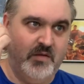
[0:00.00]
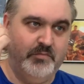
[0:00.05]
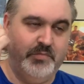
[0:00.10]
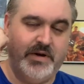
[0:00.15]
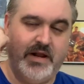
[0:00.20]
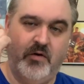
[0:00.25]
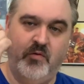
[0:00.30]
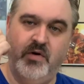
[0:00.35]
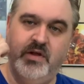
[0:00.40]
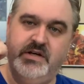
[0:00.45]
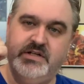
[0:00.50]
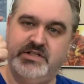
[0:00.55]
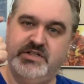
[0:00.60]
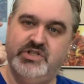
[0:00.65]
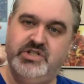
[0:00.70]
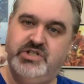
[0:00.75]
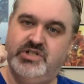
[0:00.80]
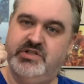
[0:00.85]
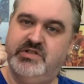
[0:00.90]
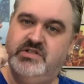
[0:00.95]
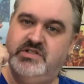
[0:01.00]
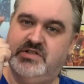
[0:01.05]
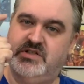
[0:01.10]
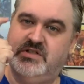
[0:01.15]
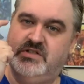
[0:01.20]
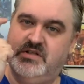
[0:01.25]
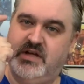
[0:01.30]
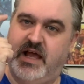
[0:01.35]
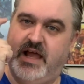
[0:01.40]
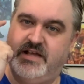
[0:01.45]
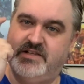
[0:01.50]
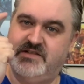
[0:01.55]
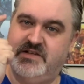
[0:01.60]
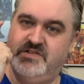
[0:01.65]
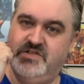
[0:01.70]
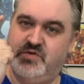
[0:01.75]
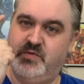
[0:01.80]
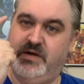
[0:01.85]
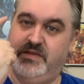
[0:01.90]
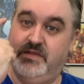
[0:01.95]
but I wanted to, to
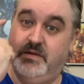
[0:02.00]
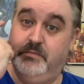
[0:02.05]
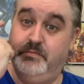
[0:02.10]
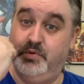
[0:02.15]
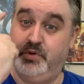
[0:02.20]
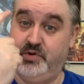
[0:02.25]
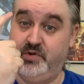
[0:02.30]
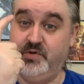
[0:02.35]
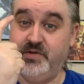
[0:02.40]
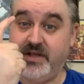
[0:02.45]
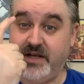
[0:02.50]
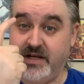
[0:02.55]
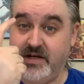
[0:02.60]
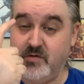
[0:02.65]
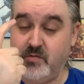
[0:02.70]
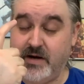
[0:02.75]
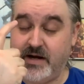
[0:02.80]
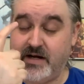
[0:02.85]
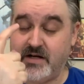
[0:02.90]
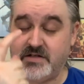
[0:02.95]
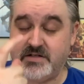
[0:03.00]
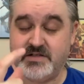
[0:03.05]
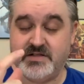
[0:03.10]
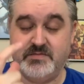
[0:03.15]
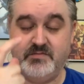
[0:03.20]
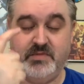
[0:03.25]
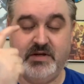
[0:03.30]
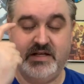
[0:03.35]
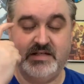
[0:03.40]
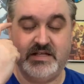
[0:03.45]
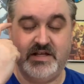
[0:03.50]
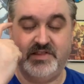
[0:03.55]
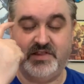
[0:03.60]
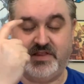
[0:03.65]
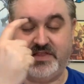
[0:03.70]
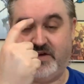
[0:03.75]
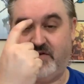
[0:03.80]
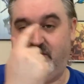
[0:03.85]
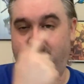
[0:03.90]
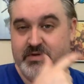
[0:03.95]
accentuate the blue that he wears because I
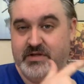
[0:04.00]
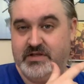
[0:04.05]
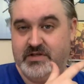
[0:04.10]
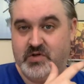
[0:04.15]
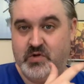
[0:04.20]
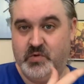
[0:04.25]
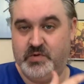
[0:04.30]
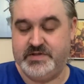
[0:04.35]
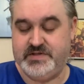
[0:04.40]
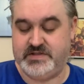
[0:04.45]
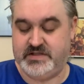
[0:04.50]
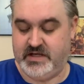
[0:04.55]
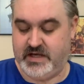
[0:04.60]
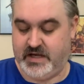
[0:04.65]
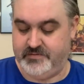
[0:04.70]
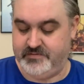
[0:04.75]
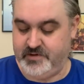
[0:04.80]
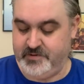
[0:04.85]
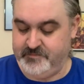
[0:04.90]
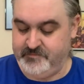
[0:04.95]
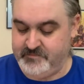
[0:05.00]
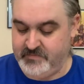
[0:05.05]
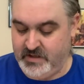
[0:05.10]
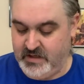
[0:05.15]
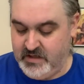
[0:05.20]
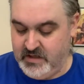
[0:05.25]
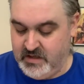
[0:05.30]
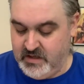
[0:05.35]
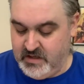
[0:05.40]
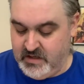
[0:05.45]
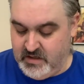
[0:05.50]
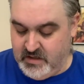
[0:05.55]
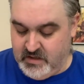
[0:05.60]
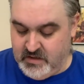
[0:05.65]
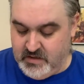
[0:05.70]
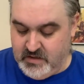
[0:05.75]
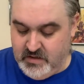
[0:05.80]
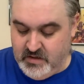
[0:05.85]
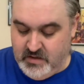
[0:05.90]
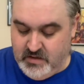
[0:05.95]
thought that would be the coolest thing ever.
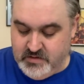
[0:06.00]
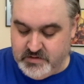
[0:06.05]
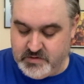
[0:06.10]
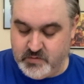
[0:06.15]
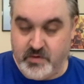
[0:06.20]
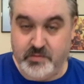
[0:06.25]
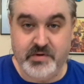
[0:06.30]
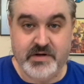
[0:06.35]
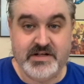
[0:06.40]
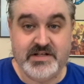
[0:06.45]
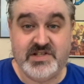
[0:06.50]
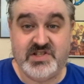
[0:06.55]
So what we're gonna